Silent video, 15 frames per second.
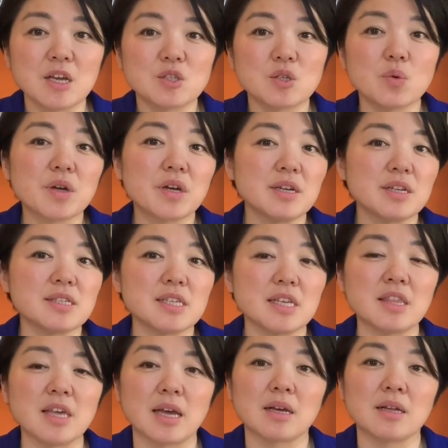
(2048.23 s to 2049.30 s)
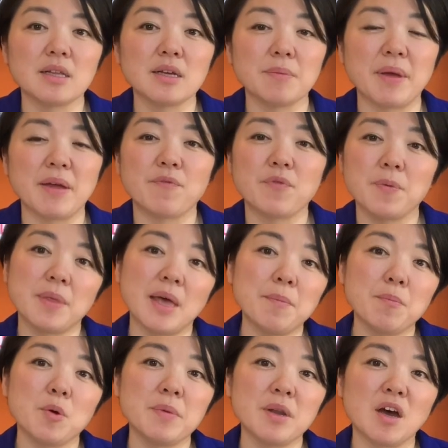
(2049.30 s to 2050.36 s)
So we're going to see that clip. And from that
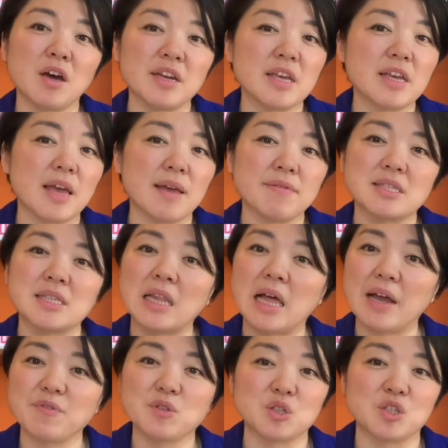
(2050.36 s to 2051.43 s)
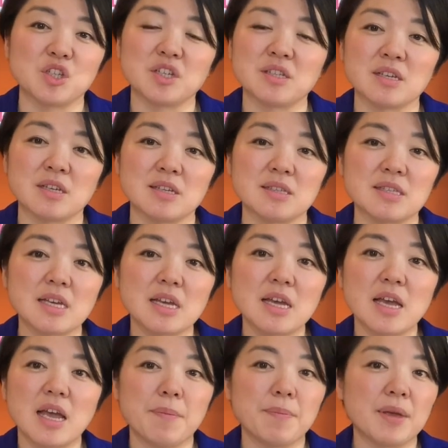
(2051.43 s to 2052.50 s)
moment on, he gave his life to Jesus
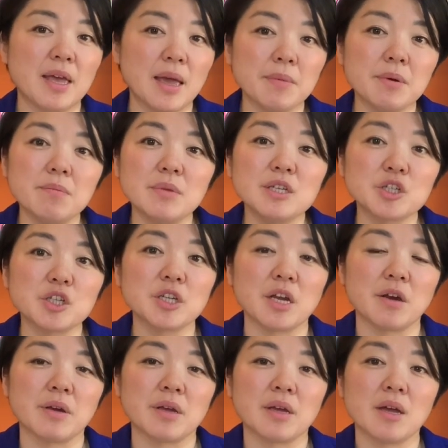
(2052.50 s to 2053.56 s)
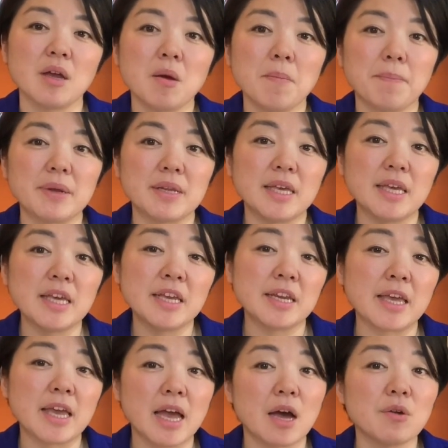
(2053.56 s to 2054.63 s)
and became a missionary. But he
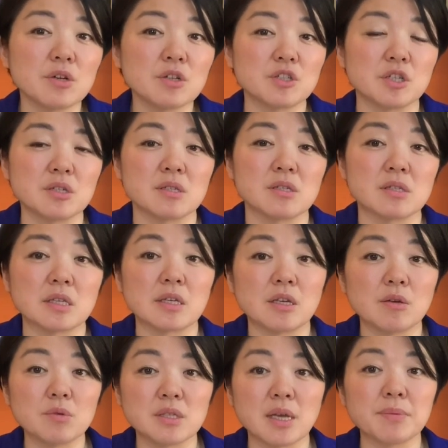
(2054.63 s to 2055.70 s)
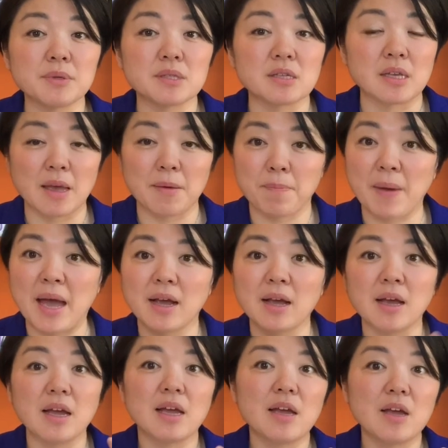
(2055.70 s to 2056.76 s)
encountered Jesus. He was able to get
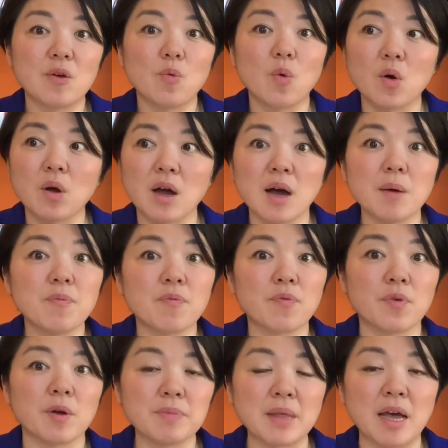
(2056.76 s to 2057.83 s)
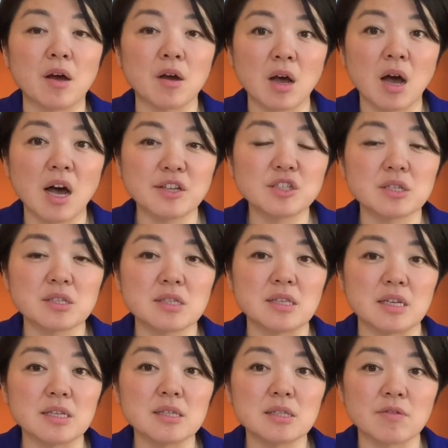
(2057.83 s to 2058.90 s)
back, woke up from that
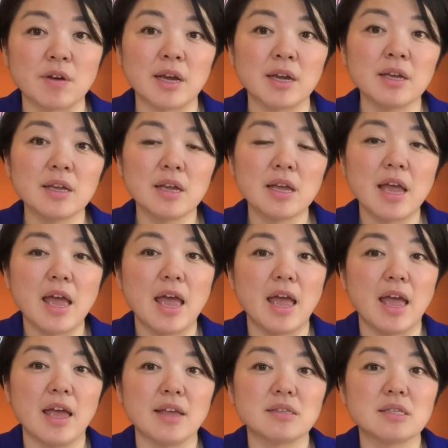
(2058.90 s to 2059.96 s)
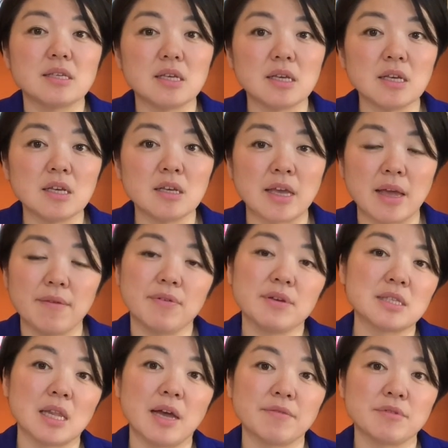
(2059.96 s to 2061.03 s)
unconsciousness, right? And he gave
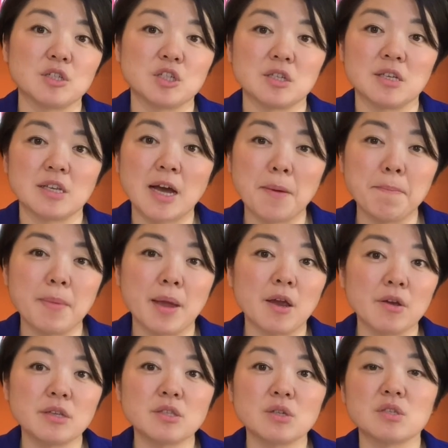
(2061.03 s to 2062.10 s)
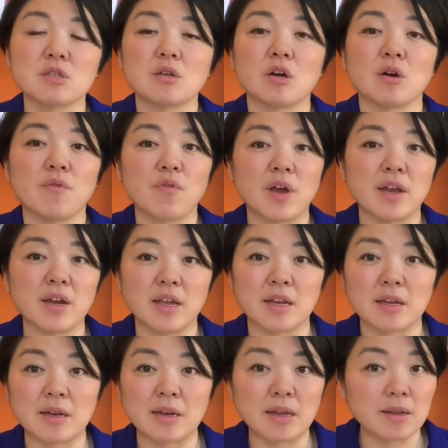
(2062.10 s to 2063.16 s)
his life to Jesus. He got married to his girlfriend
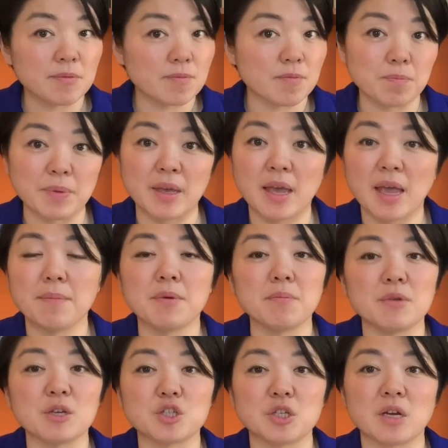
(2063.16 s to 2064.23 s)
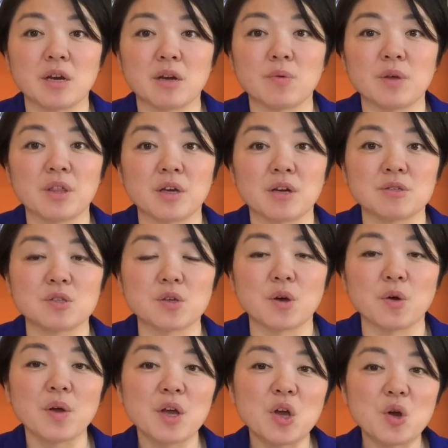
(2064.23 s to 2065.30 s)
and became a missionary with her.
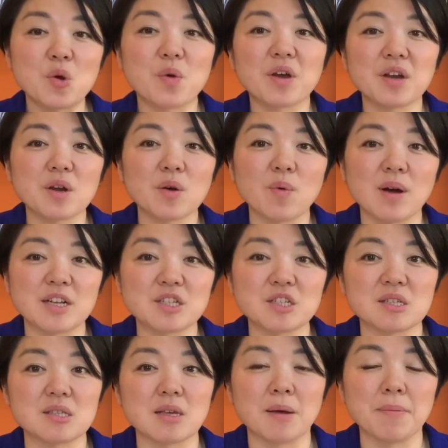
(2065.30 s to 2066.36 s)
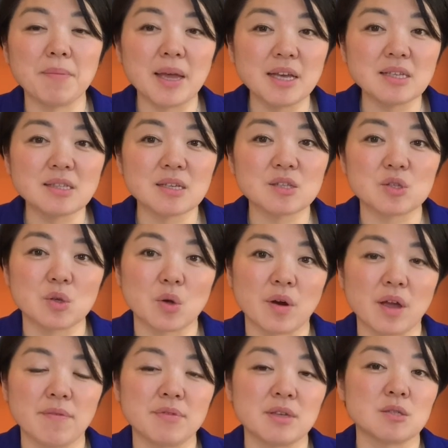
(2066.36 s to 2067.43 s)
So we're going to watch this amazing
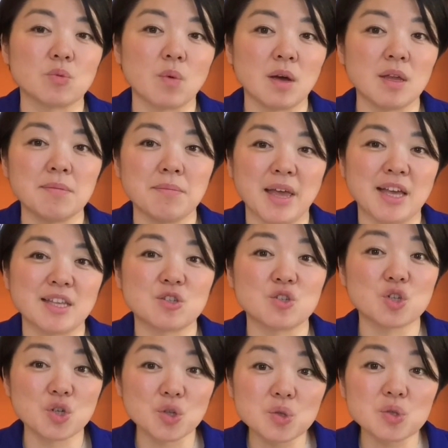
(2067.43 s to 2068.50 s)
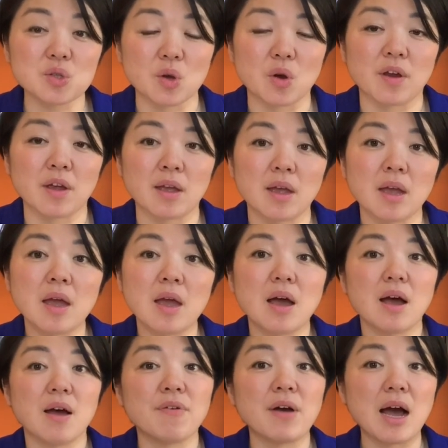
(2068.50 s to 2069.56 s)
story of this one man's true story
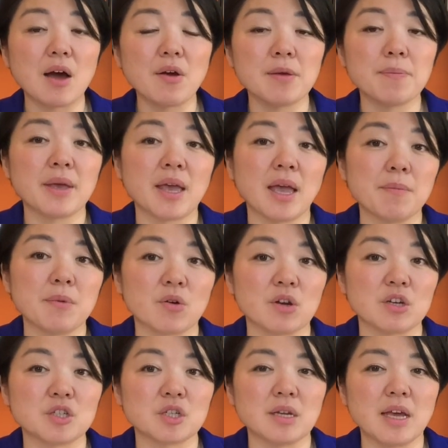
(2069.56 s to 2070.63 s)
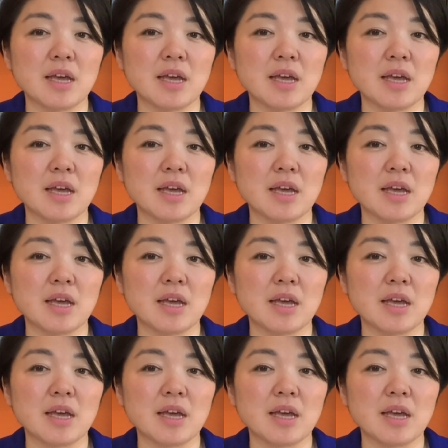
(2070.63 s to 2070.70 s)
of how he became a Christian.